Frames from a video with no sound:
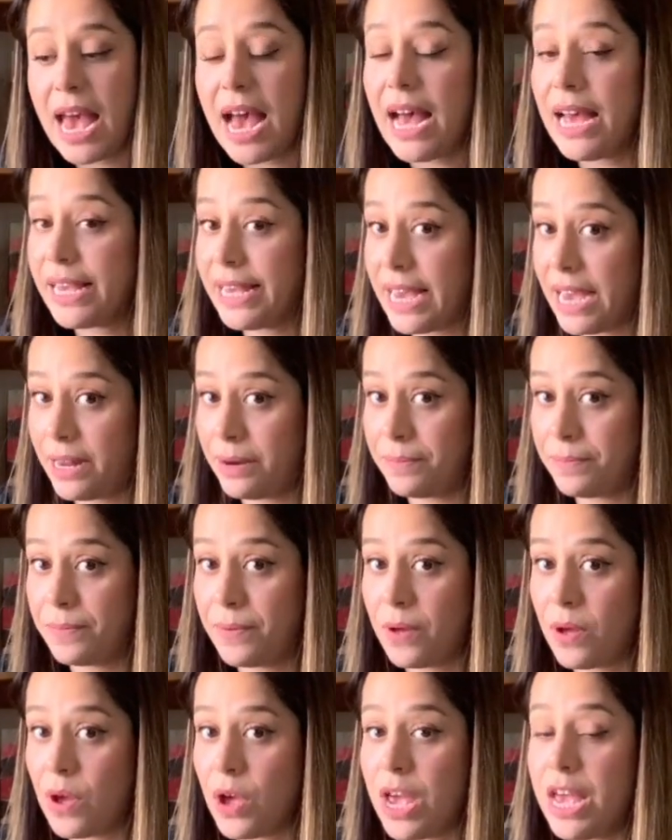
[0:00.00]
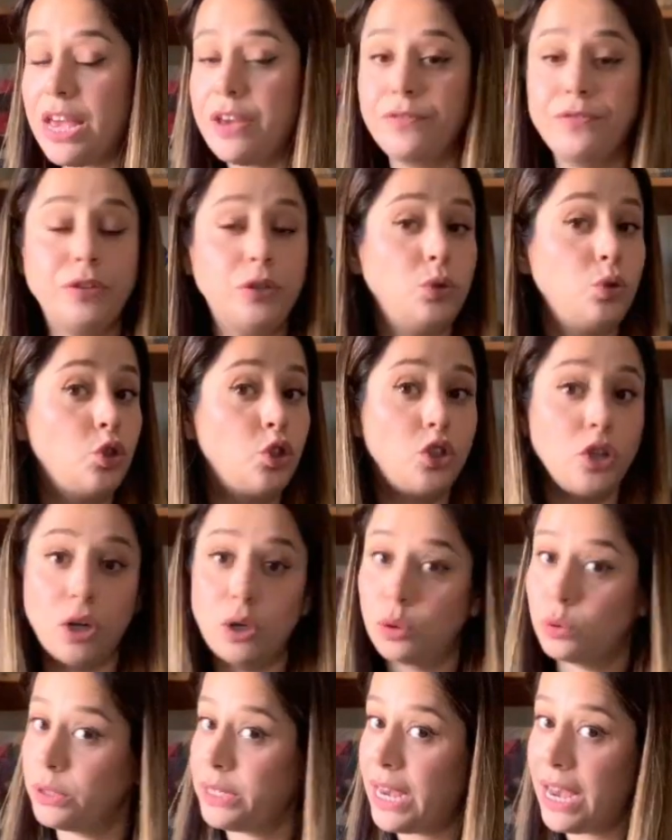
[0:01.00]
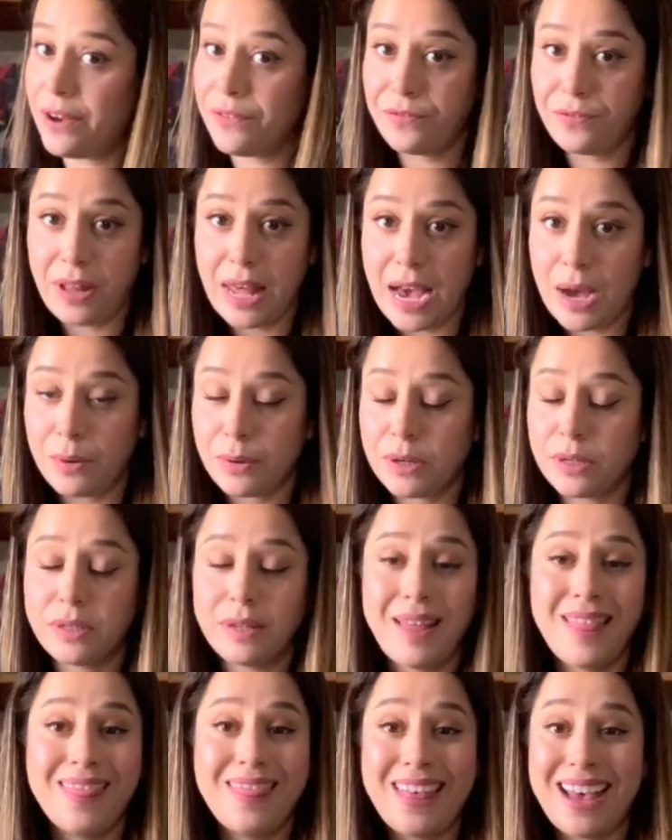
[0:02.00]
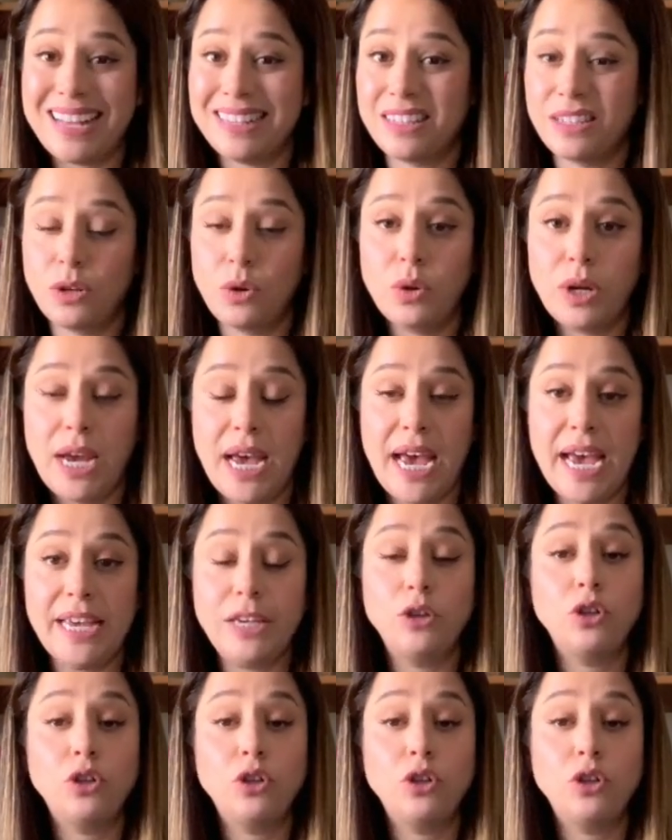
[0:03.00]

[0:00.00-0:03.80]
Again, if you don't have flowers, that's okay.